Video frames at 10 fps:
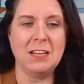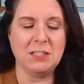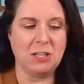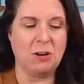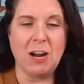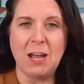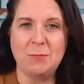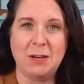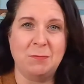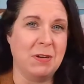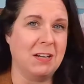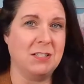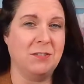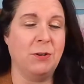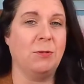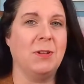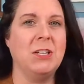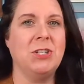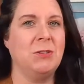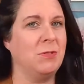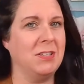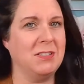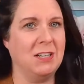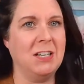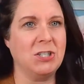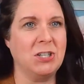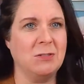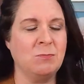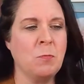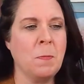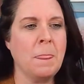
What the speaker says: things that are happening because of your relationship with this addiction,